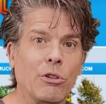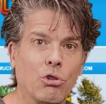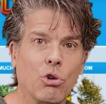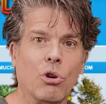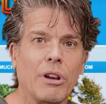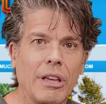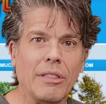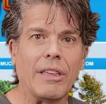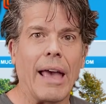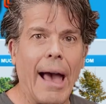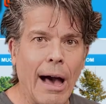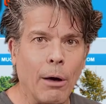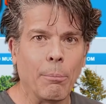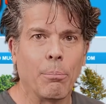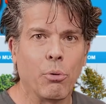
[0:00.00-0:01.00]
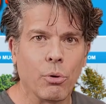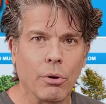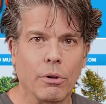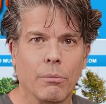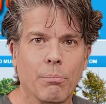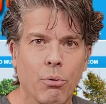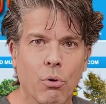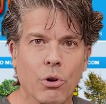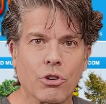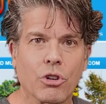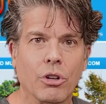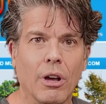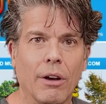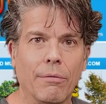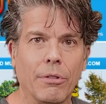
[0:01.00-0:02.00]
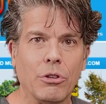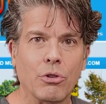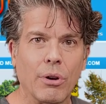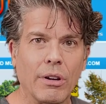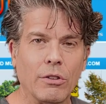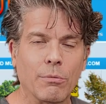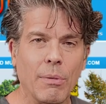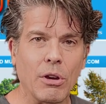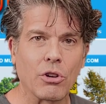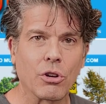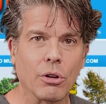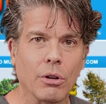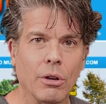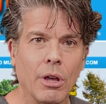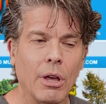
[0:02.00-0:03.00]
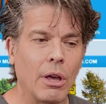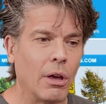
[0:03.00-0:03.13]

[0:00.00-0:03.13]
turning the output portion of the transmission